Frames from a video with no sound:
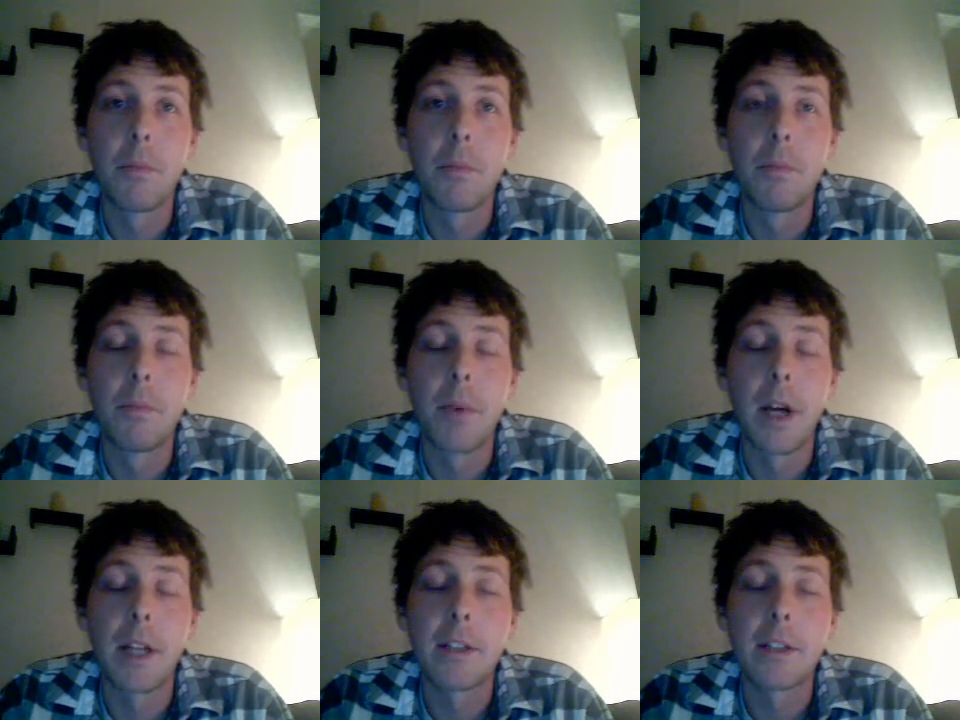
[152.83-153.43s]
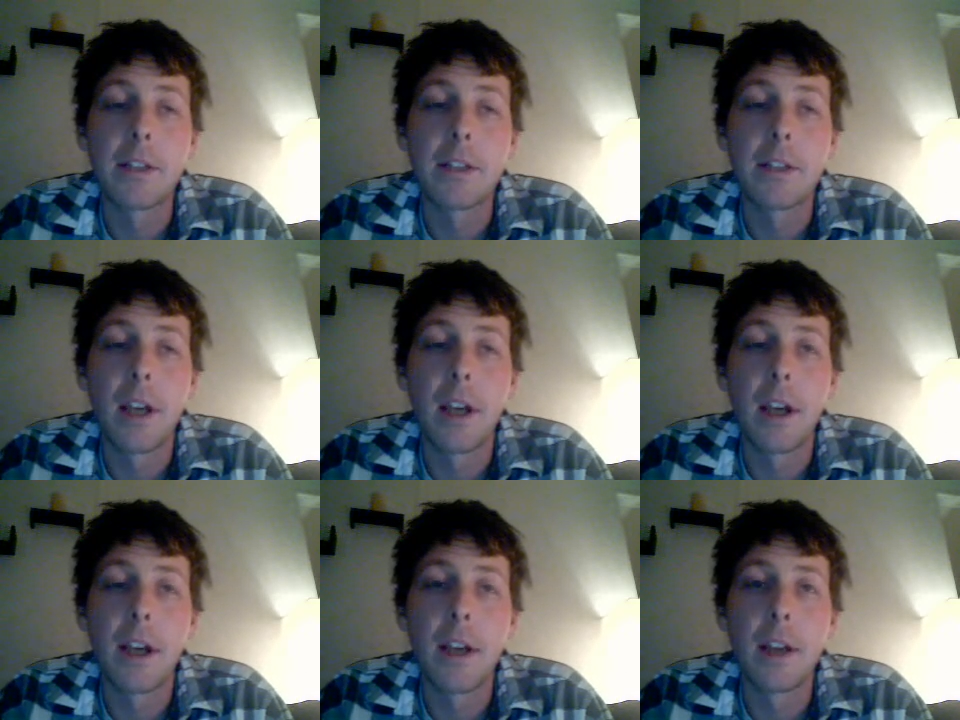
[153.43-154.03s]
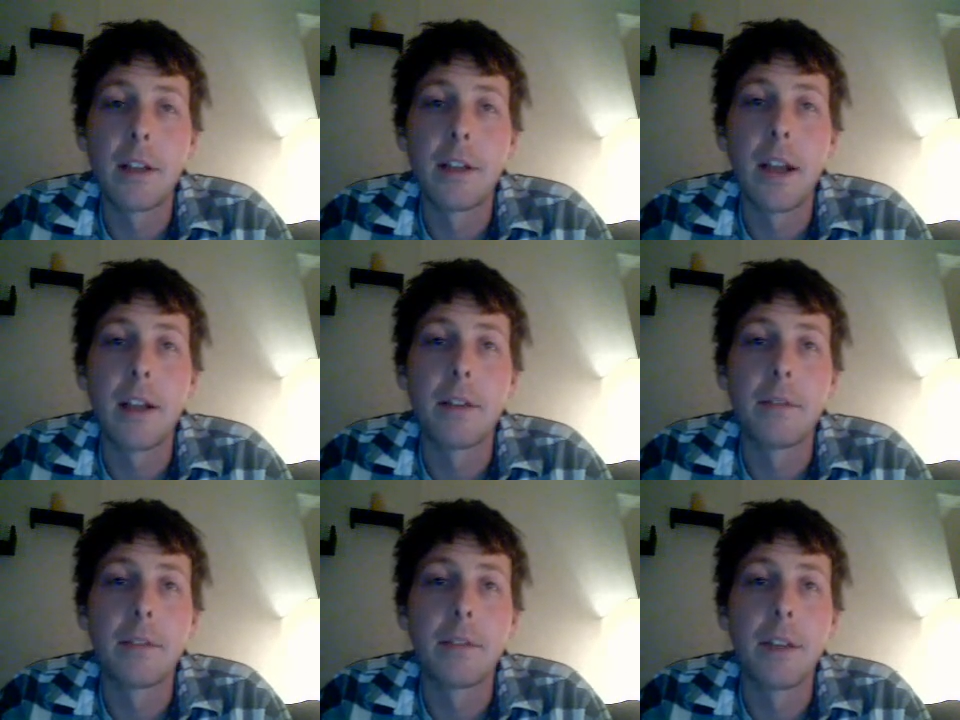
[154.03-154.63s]
but none
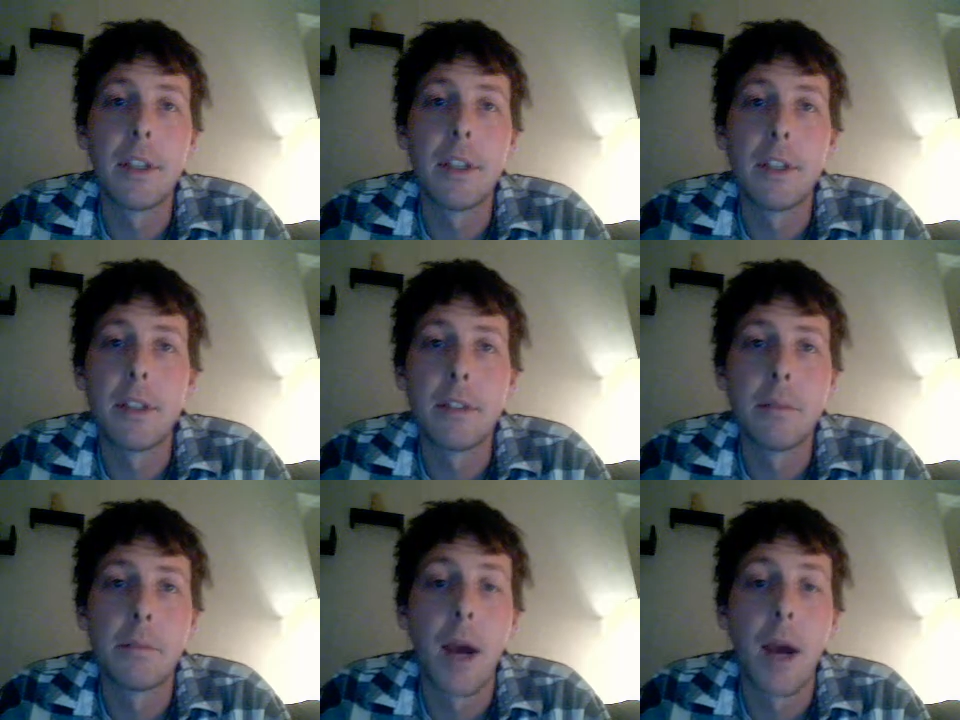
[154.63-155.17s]
of the